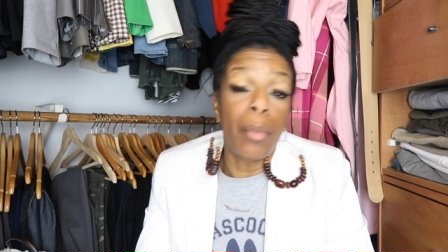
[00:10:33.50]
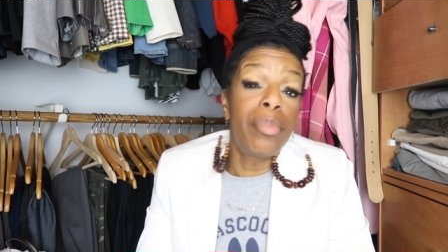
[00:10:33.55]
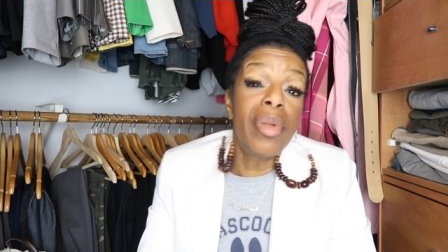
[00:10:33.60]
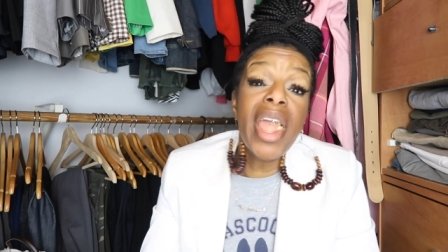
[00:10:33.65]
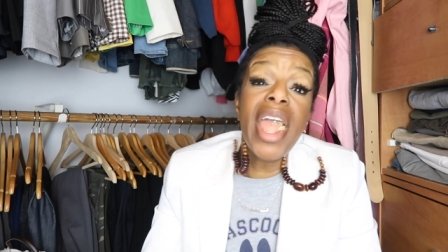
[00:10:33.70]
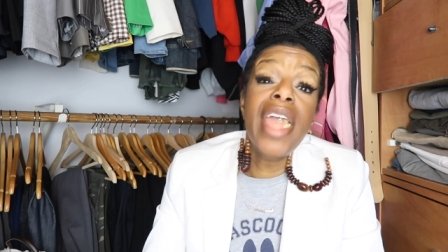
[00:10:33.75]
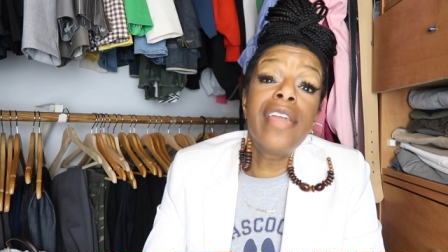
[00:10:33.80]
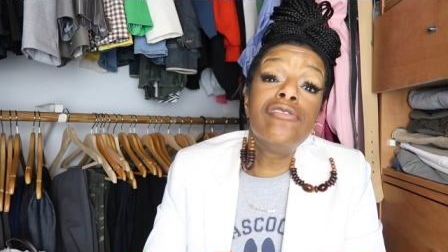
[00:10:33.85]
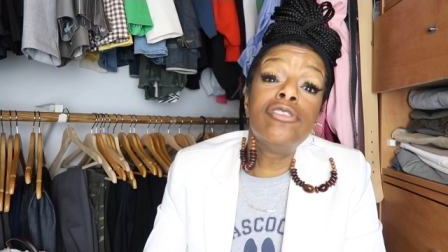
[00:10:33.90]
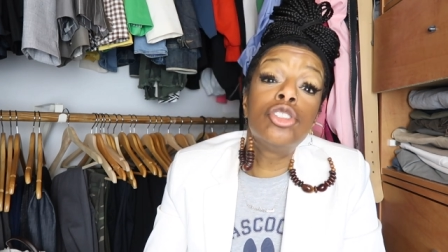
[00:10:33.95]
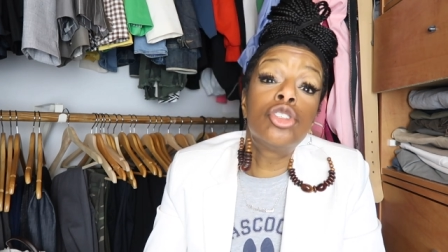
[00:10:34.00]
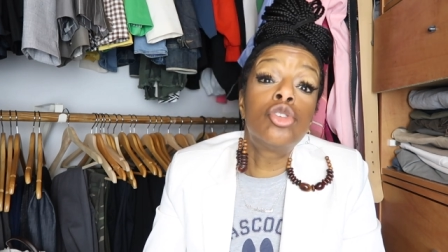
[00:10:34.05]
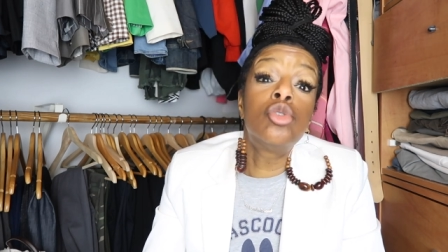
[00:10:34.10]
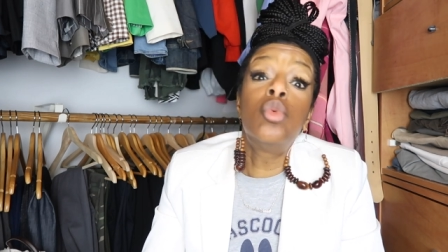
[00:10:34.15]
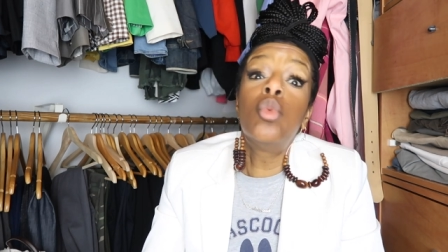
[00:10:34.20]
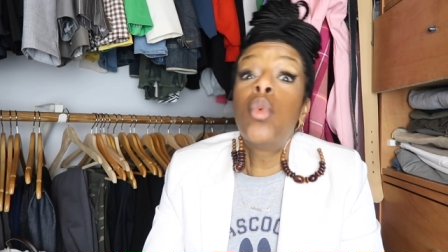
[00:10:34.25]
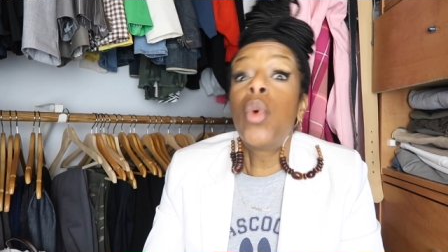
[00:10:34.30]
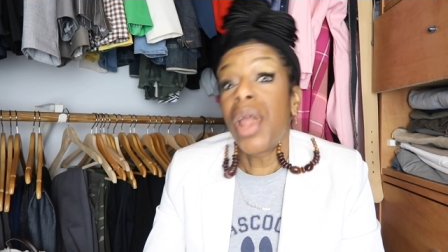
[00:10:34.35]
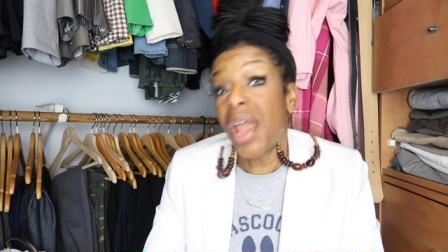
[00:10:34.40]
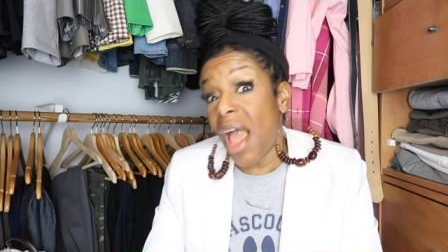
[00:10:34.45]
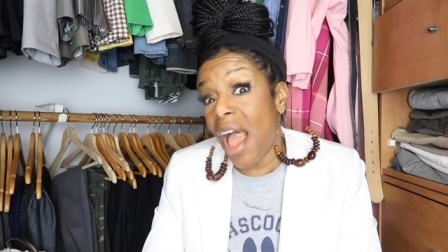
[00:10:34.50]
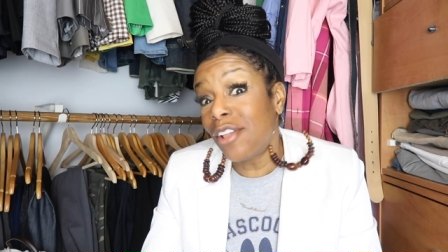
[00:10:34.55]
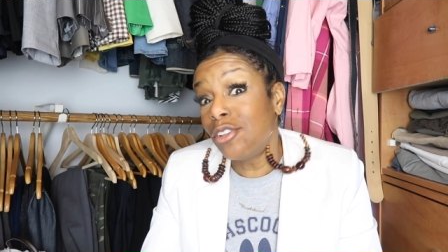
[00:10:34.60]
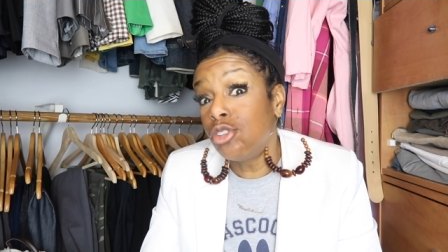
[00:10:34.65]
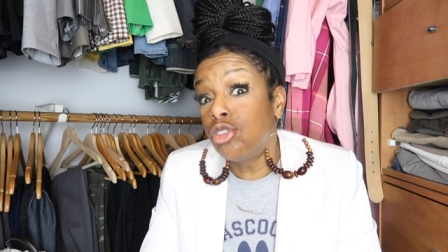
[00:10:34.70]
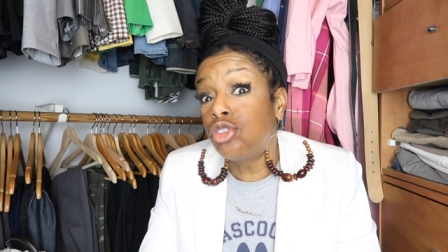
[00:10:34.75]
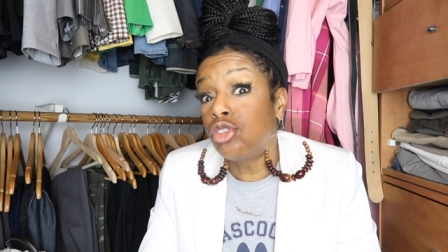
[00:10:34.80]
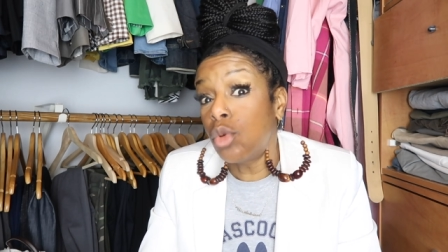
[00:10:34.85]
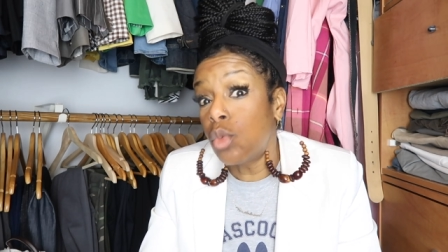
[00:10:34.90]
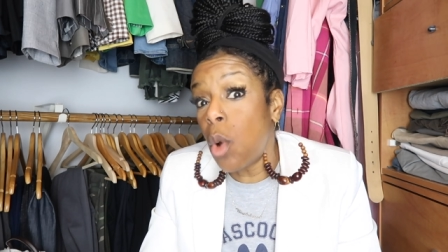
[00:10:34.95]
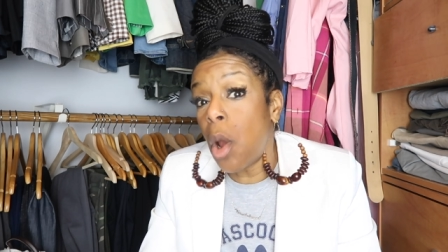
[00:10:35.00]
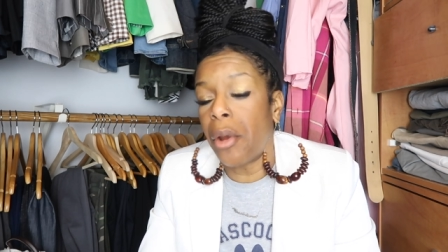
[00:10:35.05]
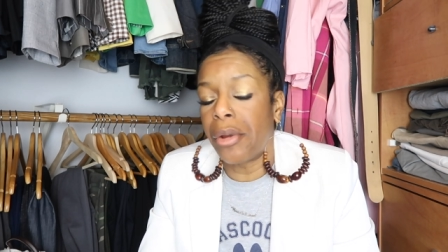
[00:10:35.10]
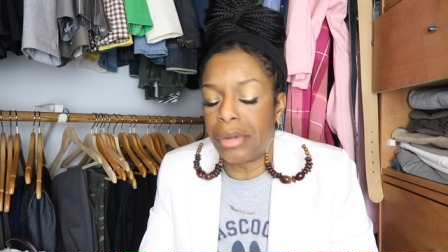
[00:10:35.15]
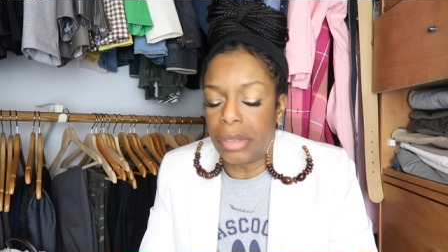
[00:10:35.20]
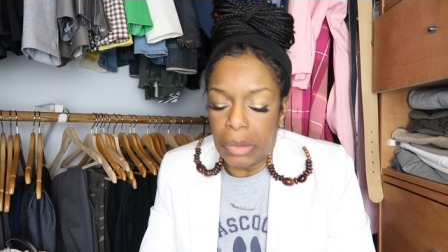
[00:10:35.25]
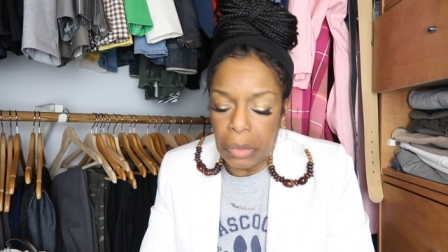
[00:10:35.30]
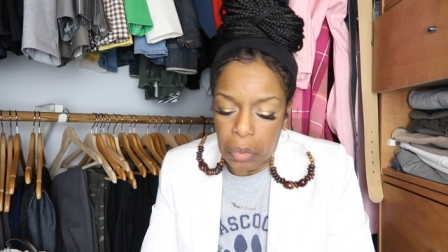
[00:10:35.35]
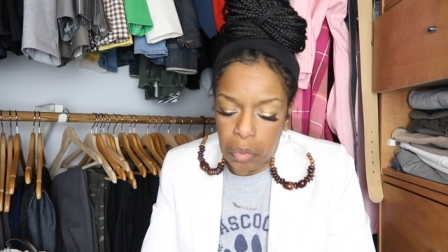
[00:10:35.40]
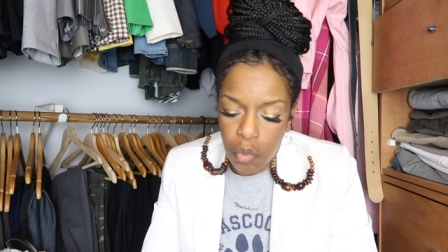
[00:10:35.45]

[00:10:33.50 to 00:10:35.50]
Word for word: behavior school where I used to work.